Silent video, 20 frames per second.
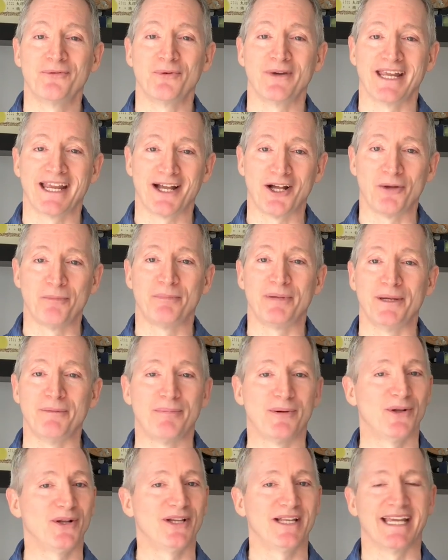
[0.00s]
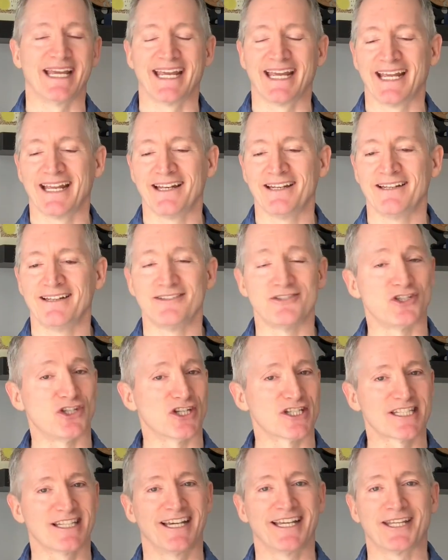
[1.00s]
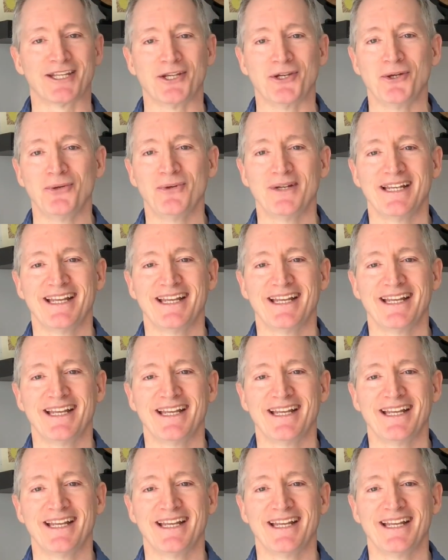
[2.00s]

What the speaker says: We help people, and just like you,